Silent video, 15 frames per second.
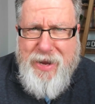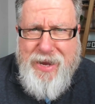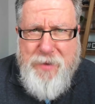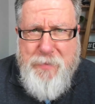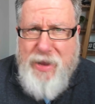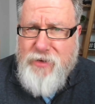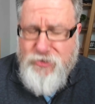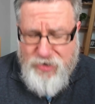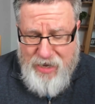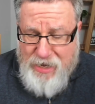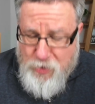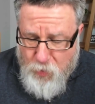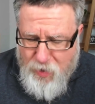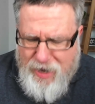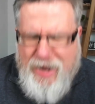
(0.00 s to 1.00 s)
I imagine. I
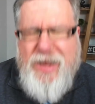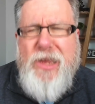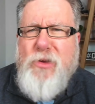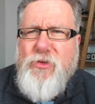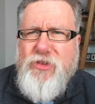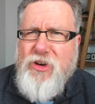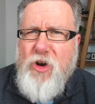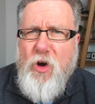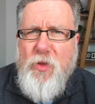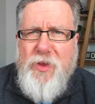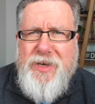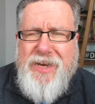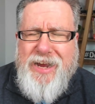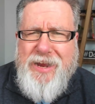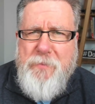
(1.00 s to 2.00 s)
know I use it all the
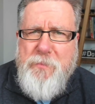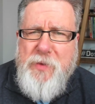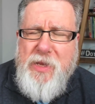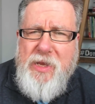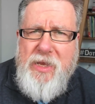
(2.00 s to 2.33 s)
time.